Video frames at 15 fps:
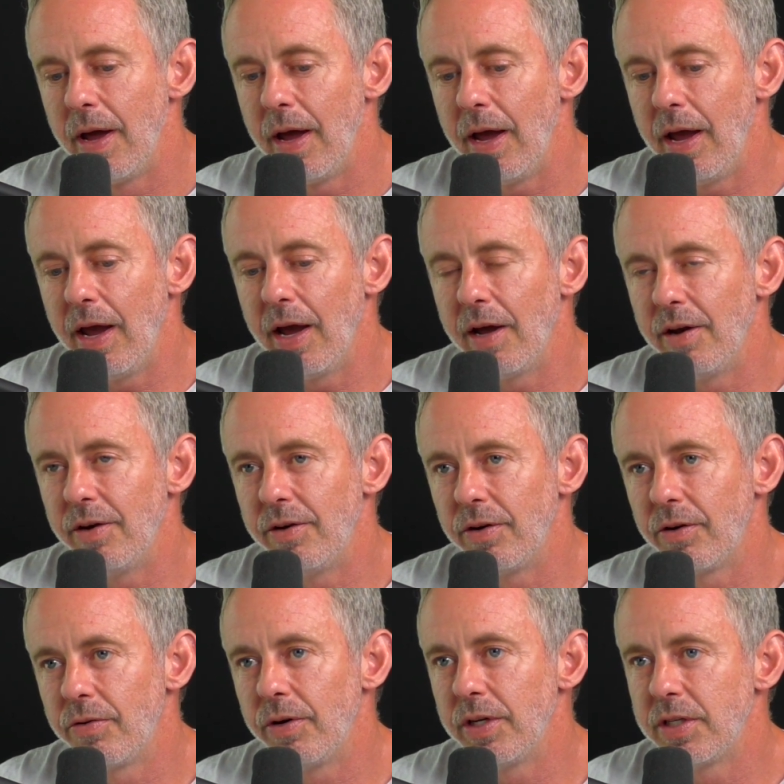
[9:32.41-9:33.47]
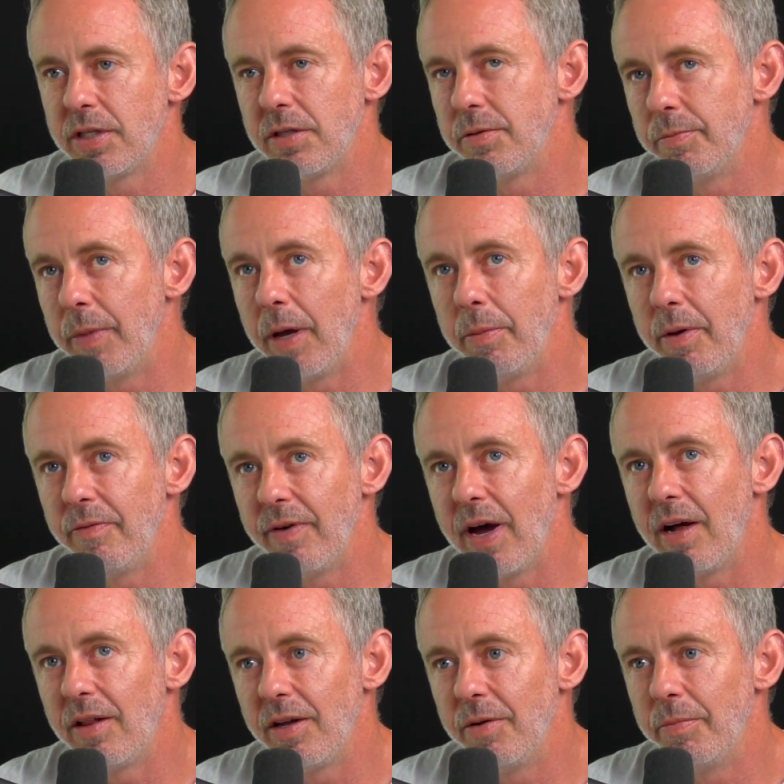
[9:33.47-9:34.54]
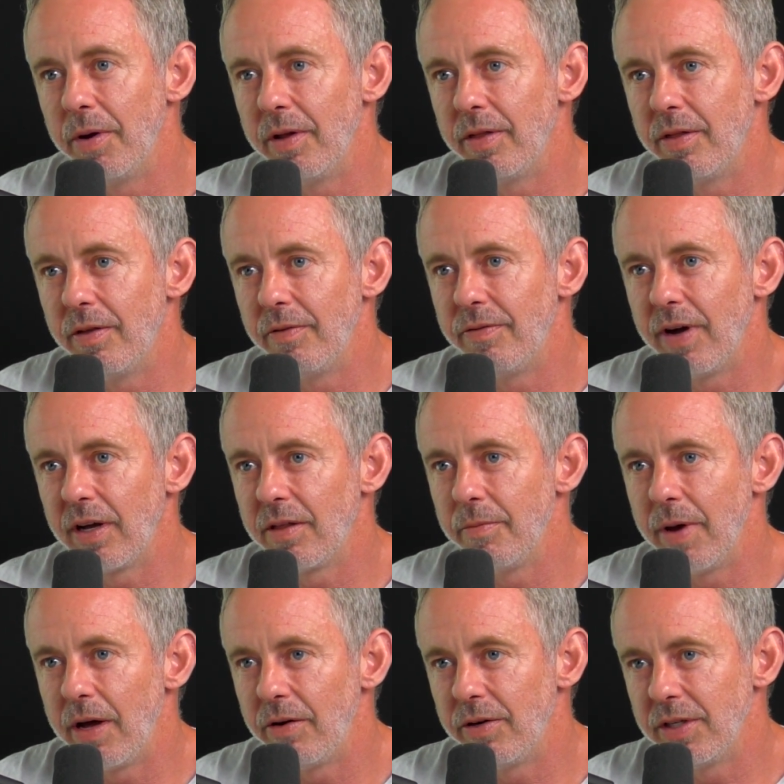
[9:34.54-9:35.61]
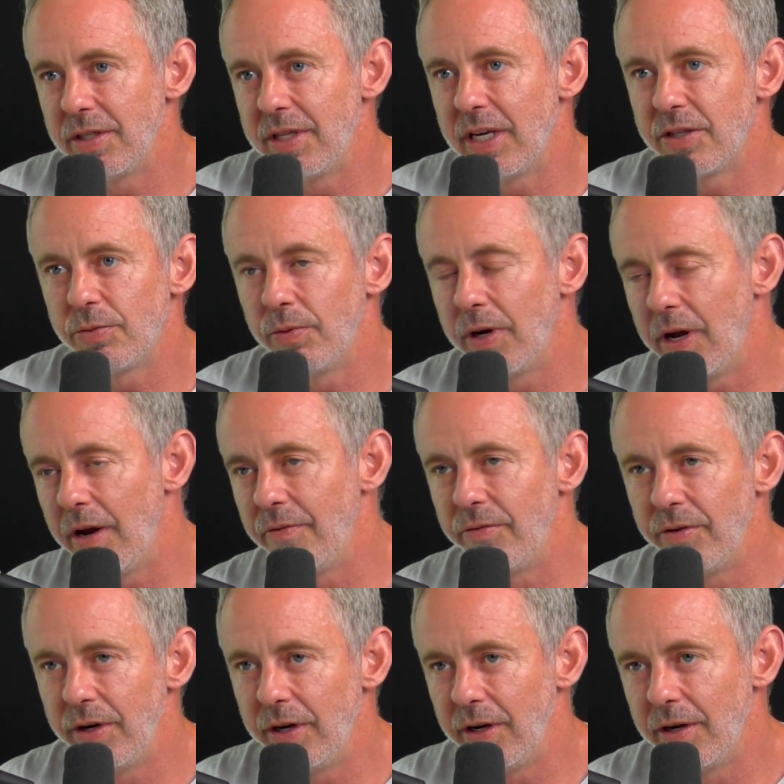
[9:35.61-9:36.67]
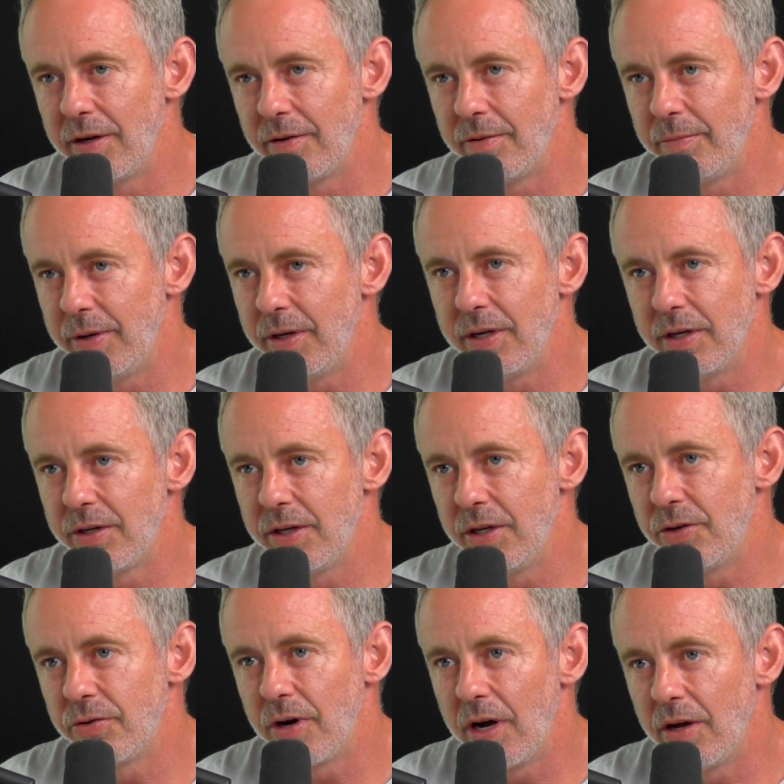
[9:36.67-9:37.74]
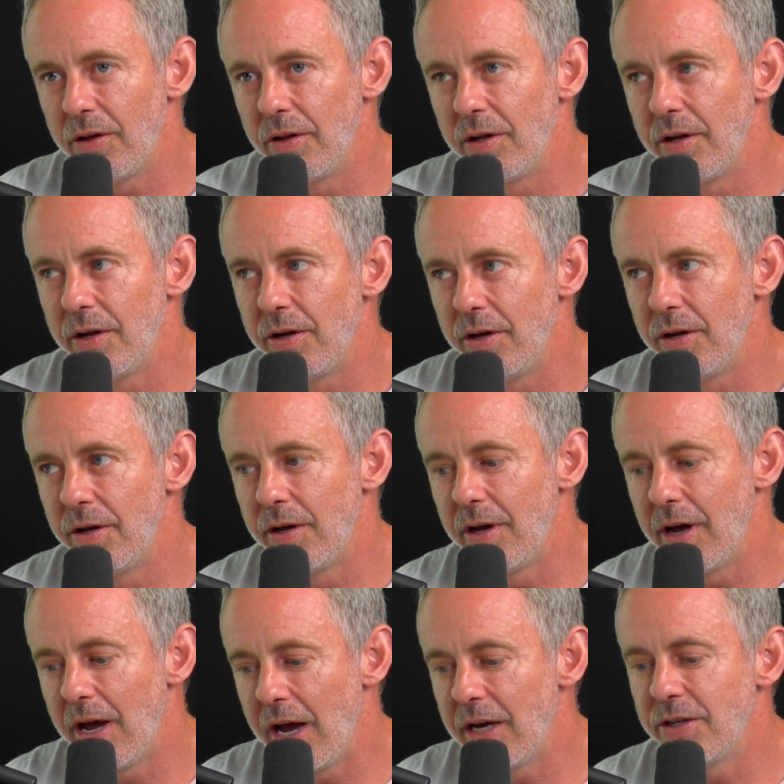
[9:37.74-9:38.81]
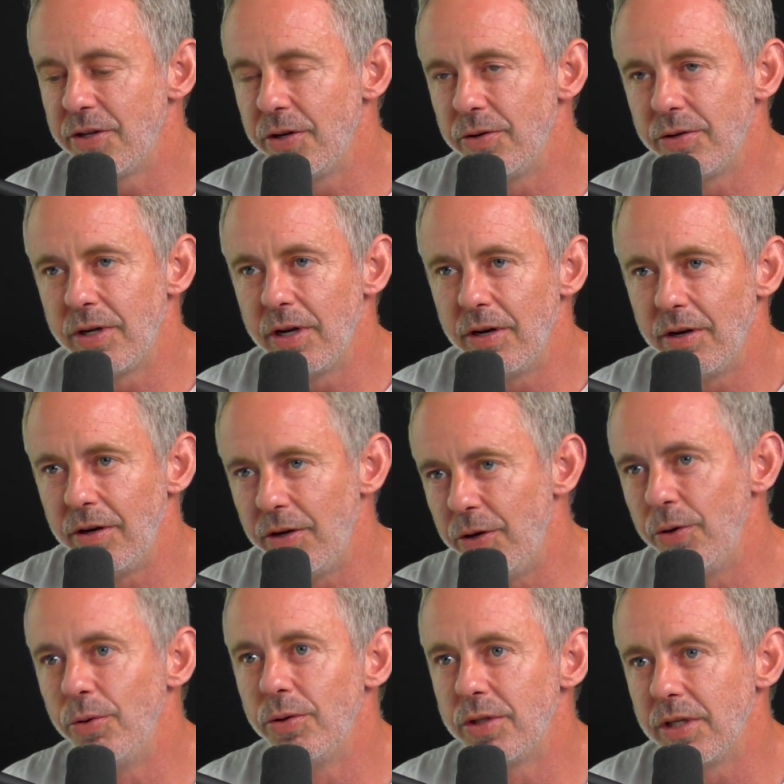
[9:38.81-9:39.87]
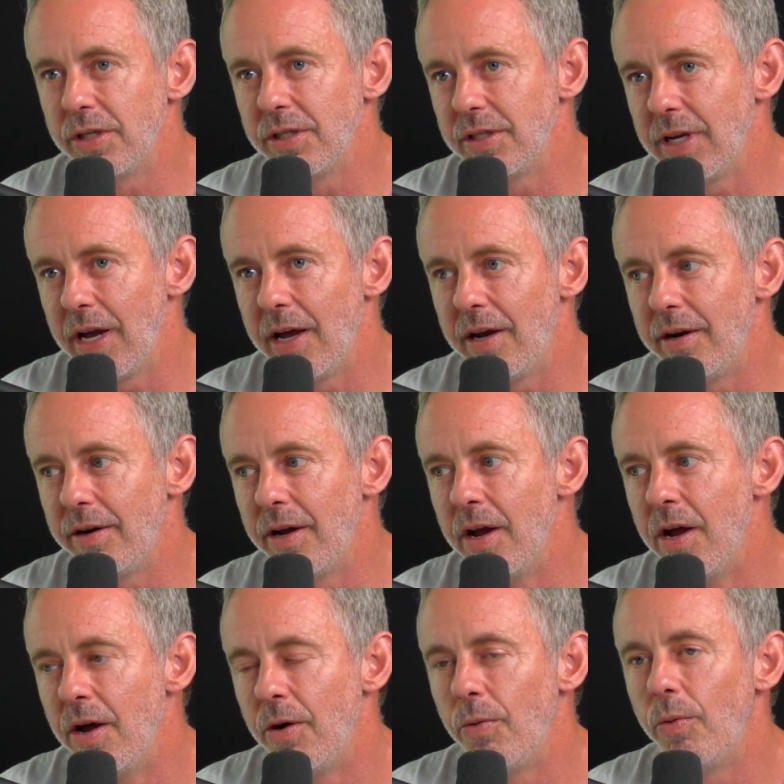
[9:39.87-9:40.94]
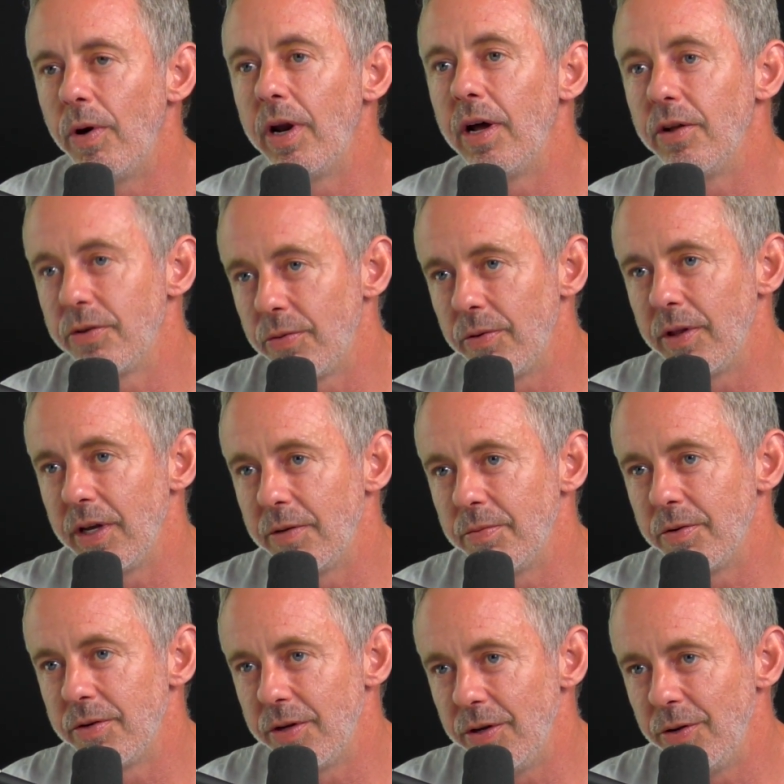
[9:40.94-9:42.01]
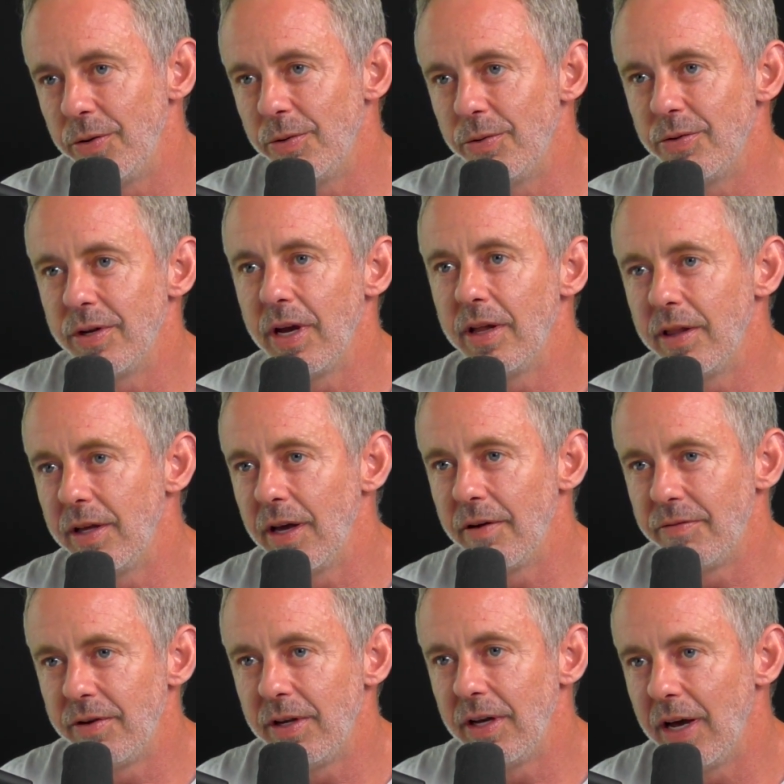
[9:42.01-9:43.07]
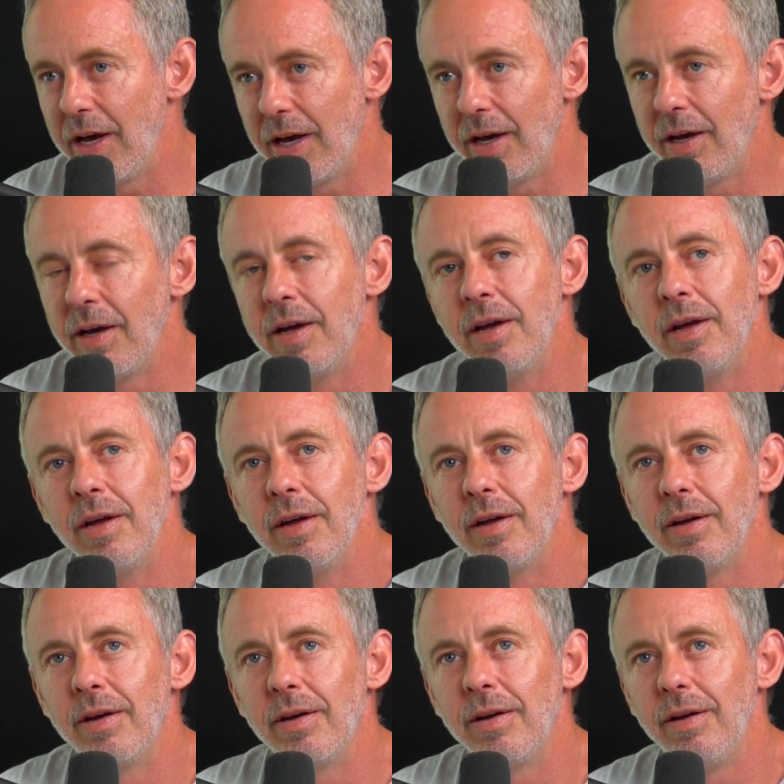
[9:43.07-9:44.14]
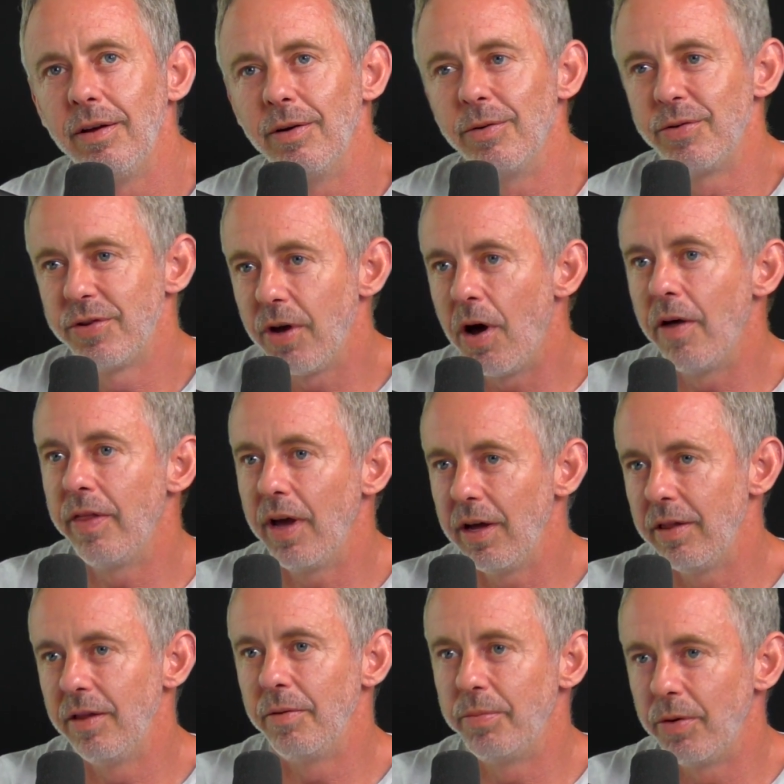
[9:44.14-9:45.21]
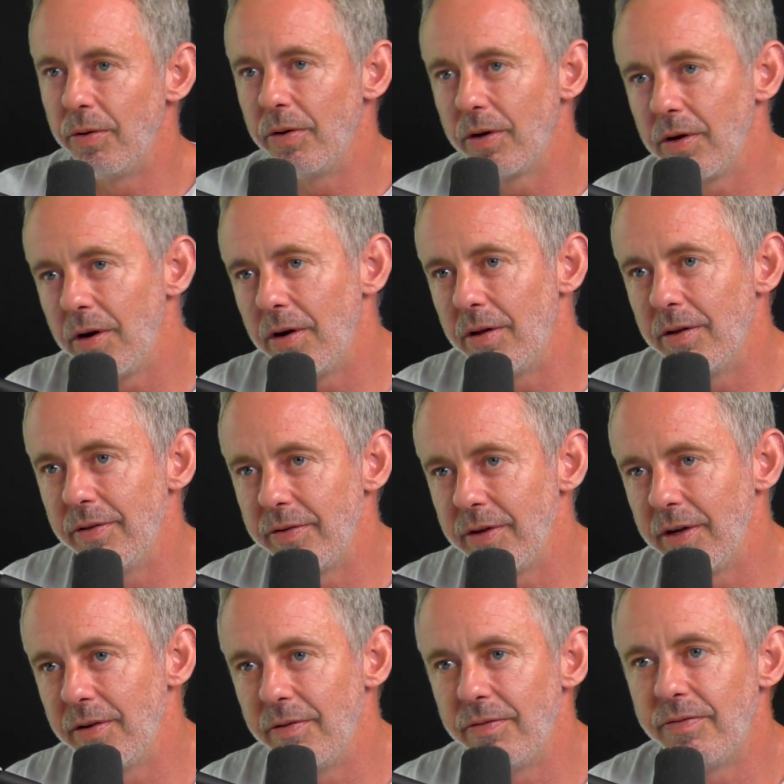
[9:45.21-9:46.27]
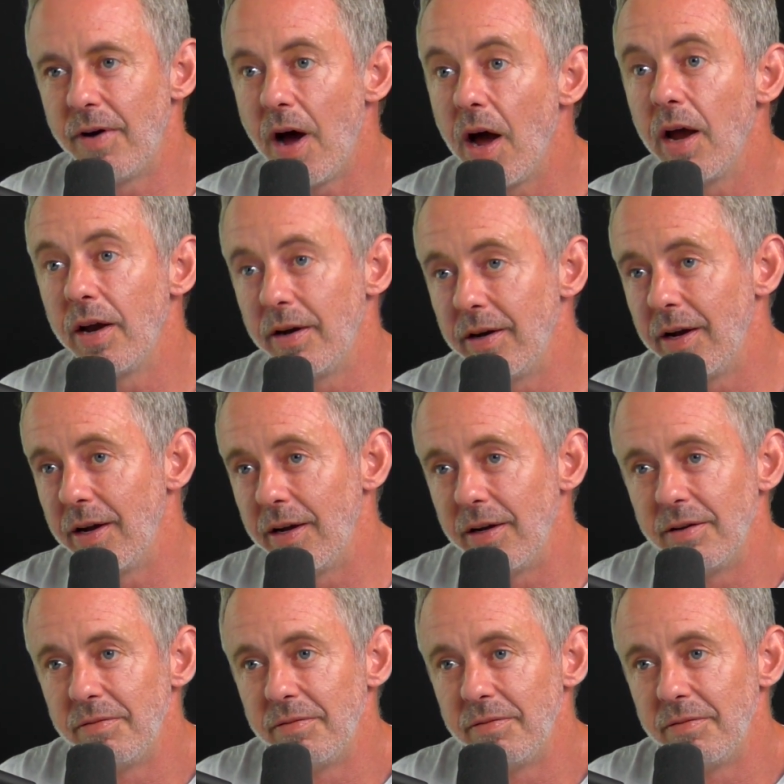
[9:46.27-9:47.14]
And criticism may be valid, but the fact of the matter is that's what every PTSD trial has used and uses, and what else were they supposed to use? And the FDA, saw that in their protocol and said, fine, yeah.